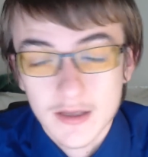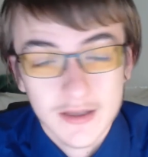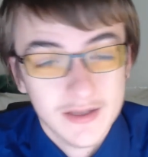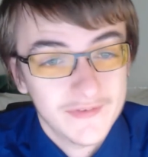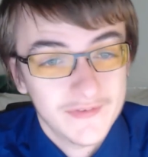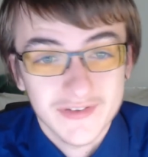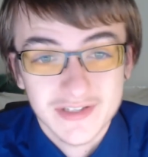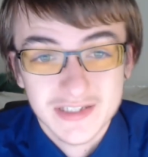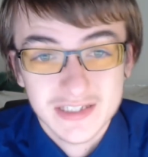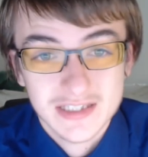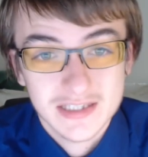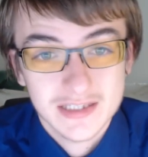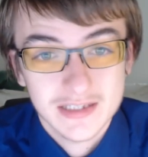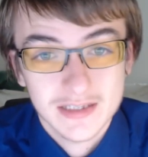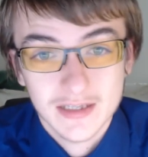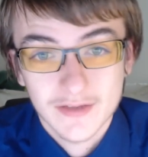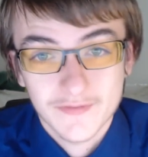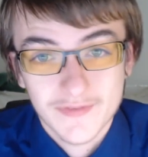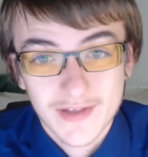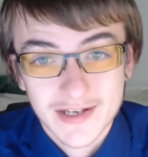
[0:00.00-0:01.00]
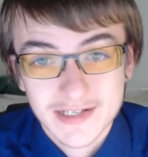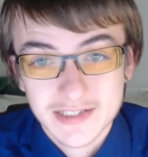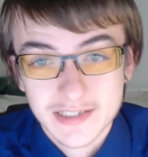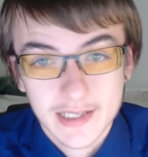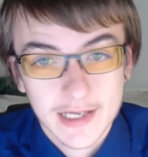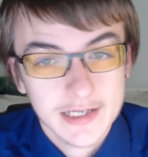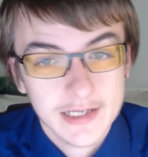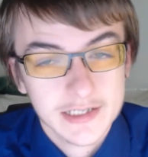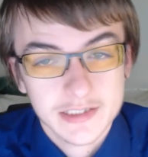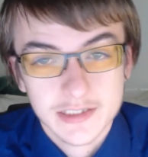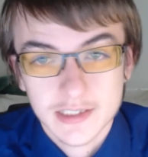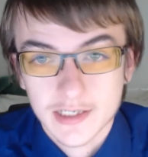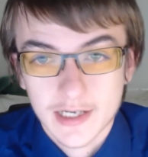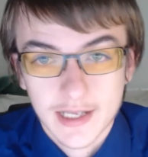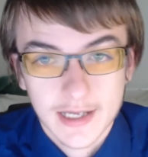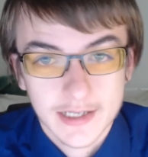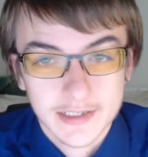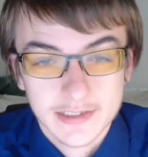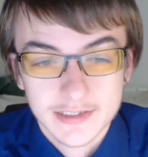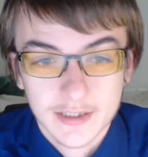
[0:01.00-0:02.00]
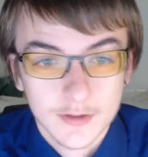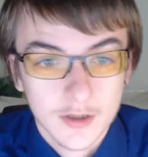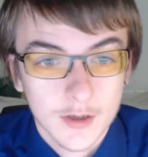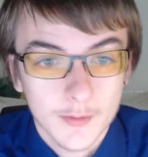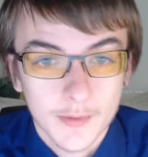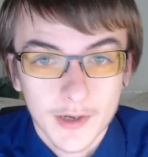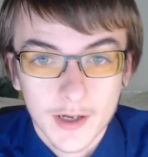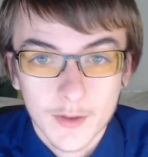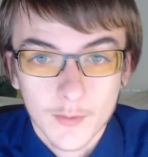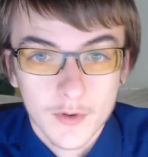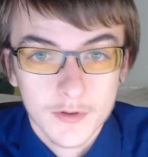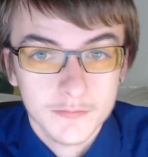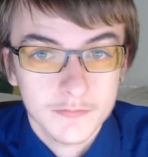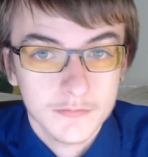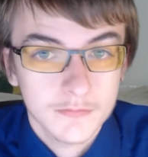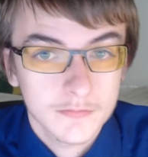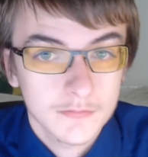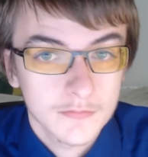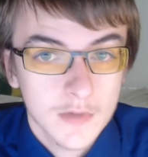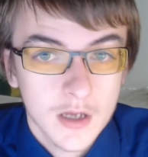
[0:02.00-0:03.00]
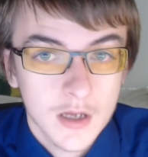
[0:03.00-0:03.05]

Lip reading: If that's the case, then hands down I'll buy one.